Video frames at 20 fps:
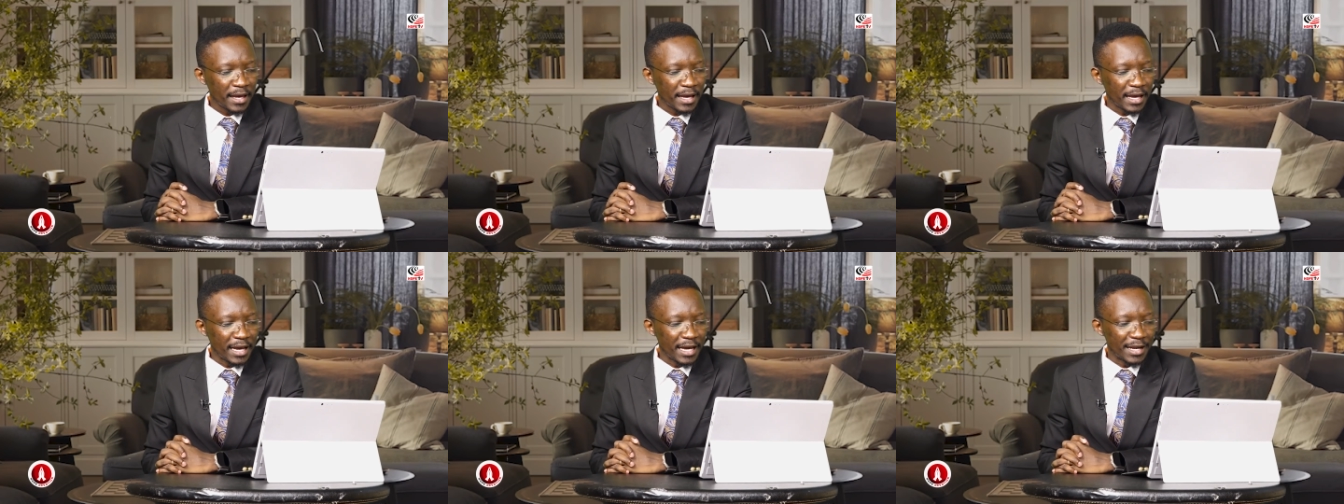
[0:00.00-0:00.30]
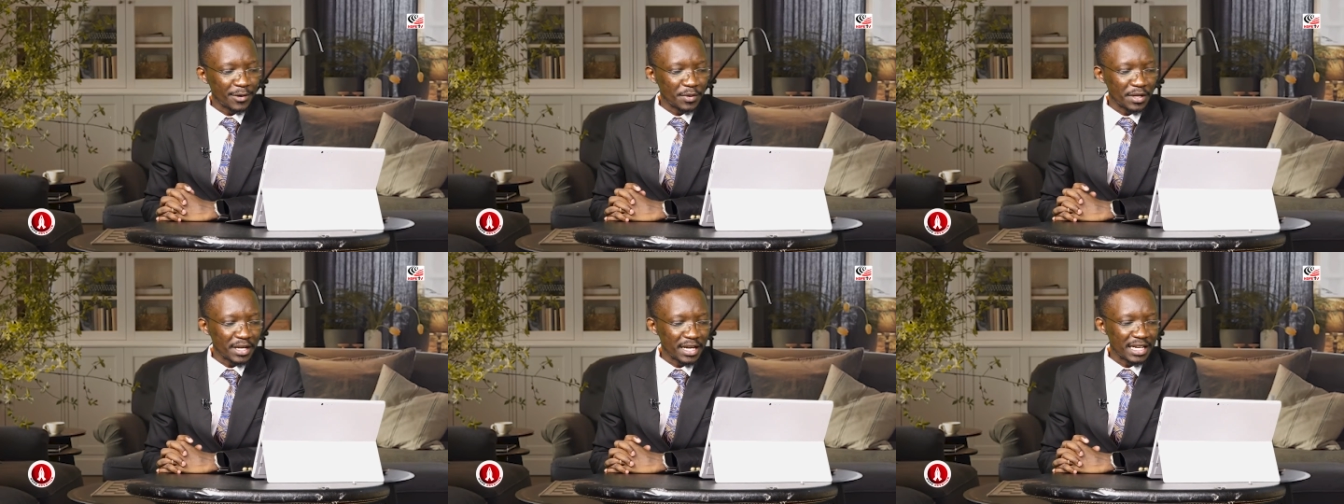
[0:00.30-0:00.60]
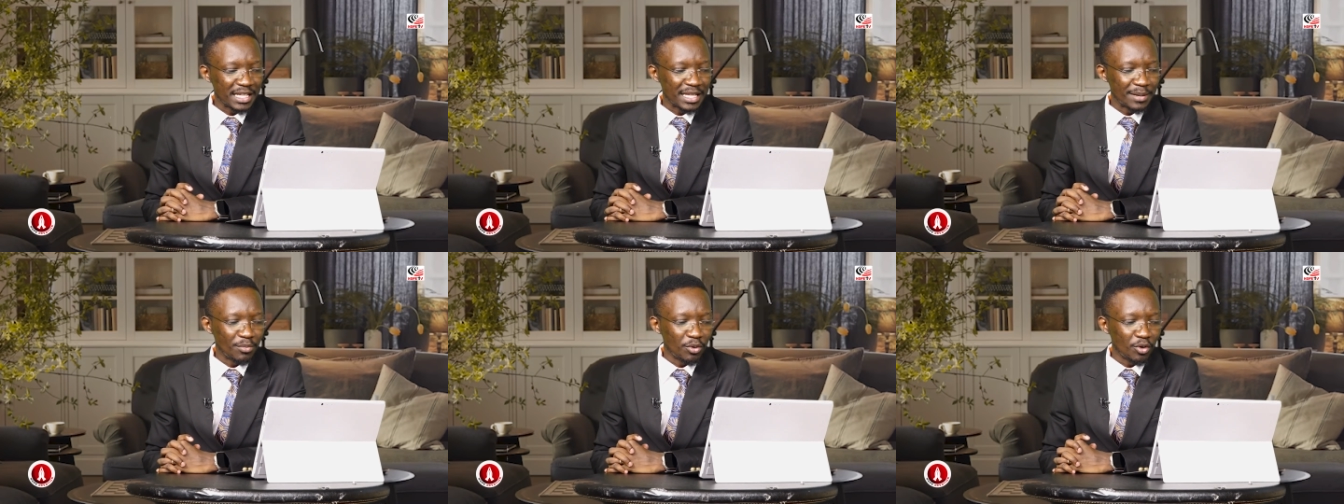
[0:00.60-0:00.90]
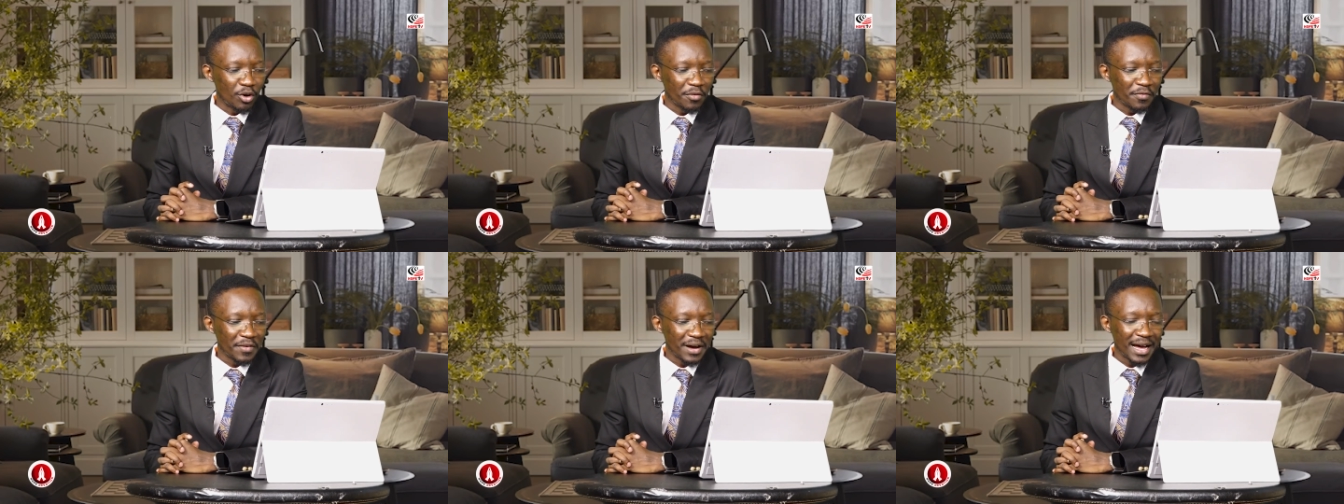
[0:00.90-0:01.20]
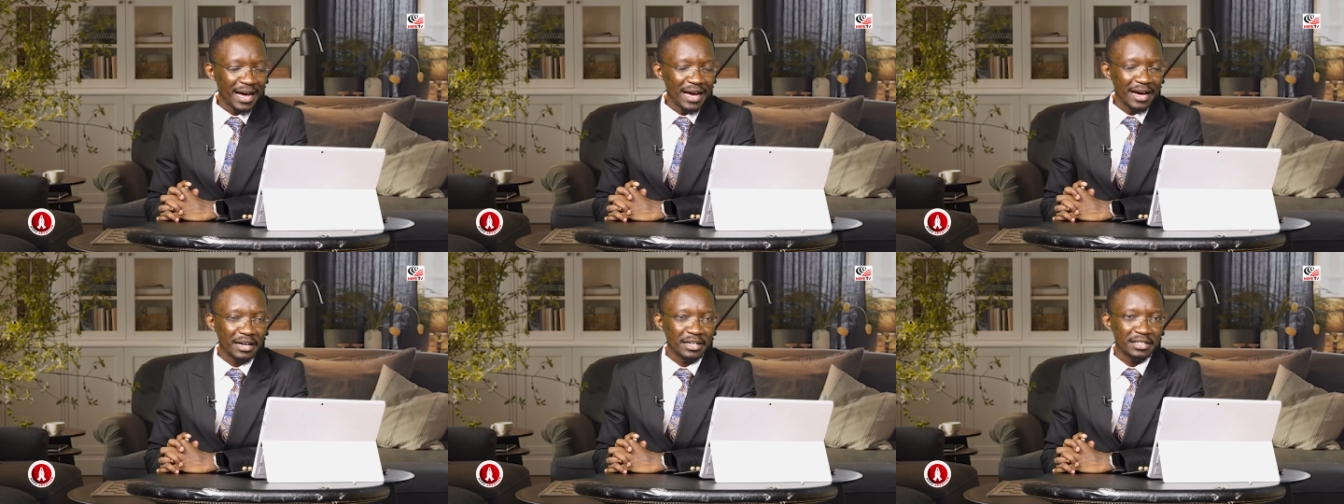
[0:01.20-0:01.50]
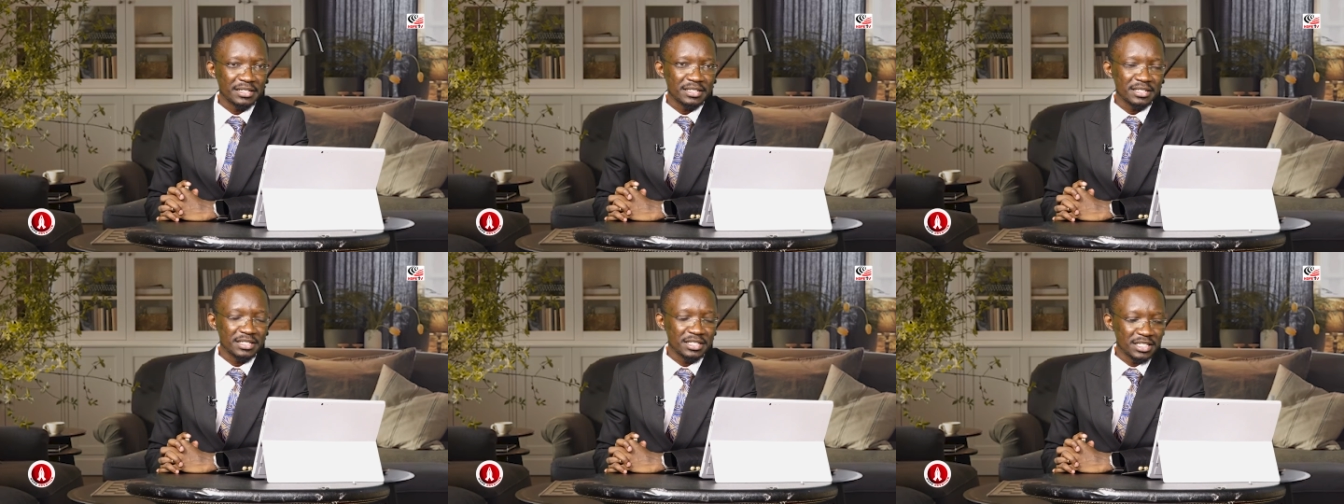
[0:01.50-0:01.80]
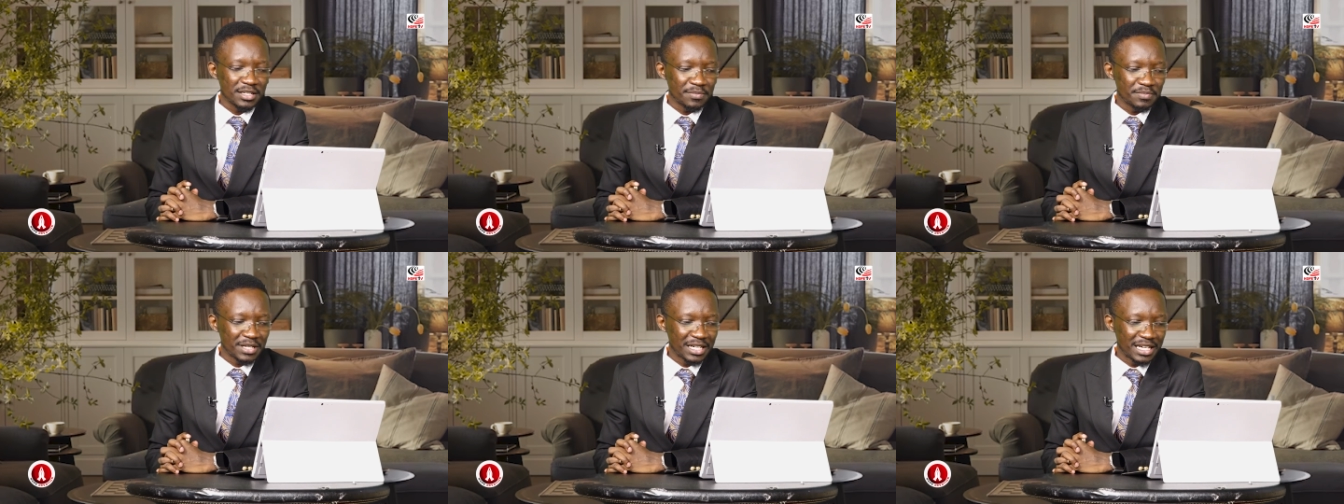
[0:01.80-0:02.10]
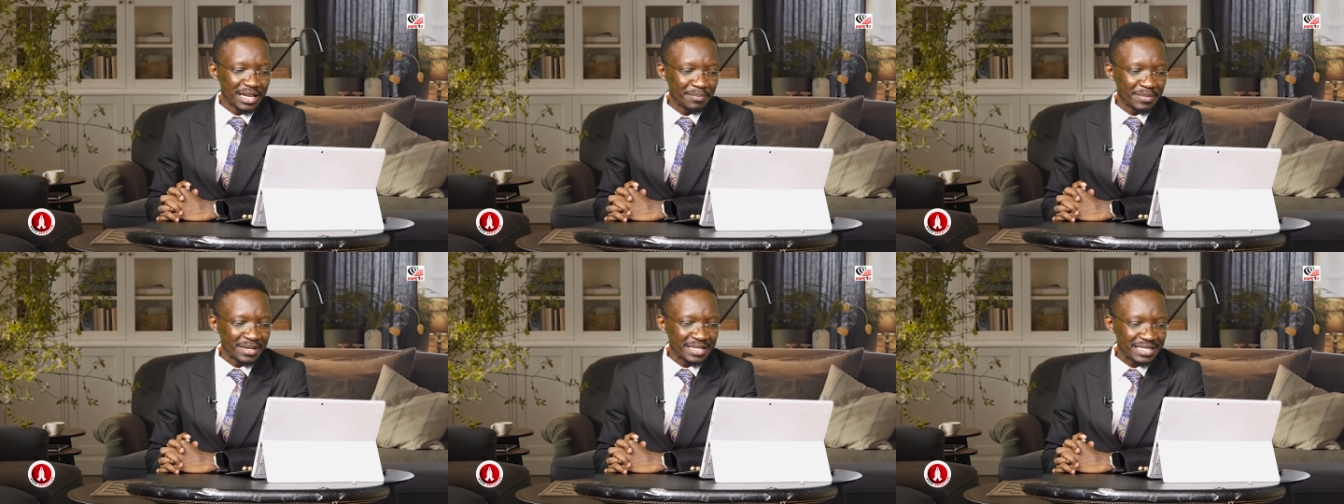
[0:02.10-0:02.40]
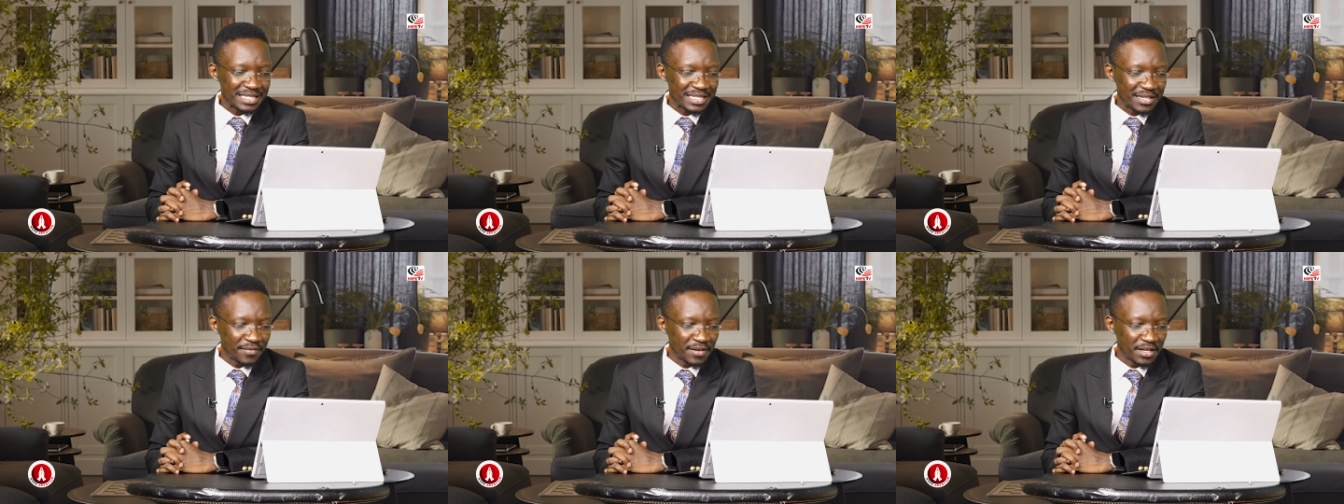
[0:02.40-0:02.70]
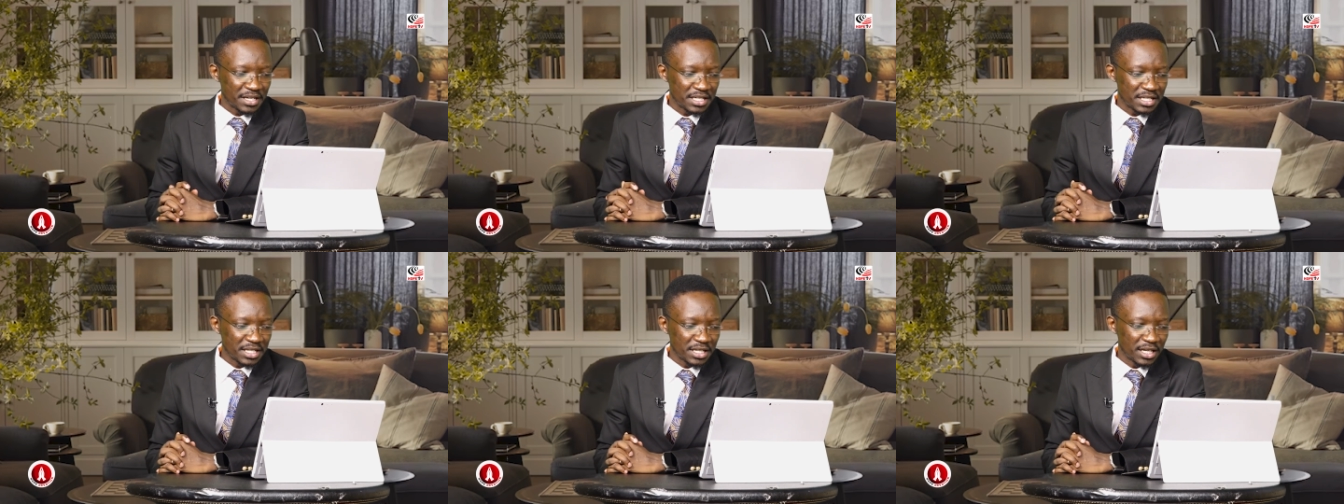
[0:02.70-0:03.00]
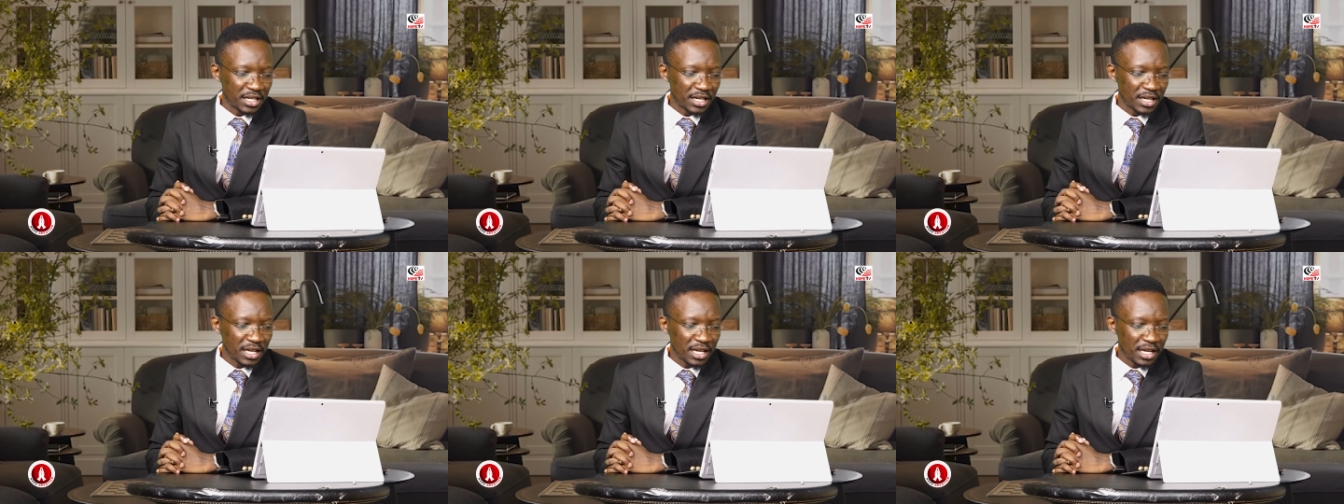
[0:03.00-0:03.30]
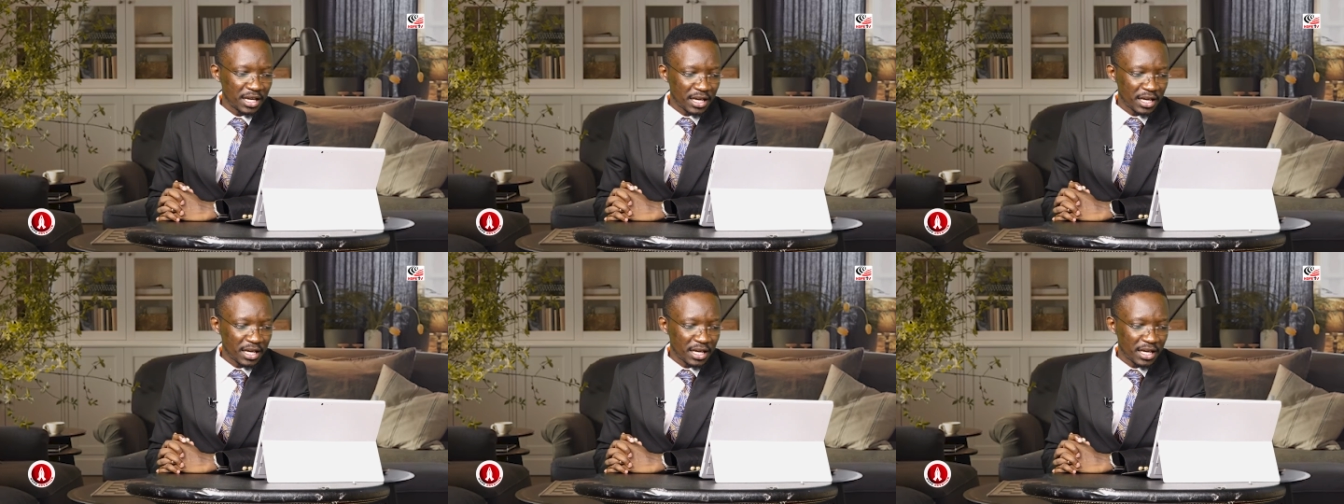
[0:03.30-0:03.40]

and we read the book of Acts, chapter number 17,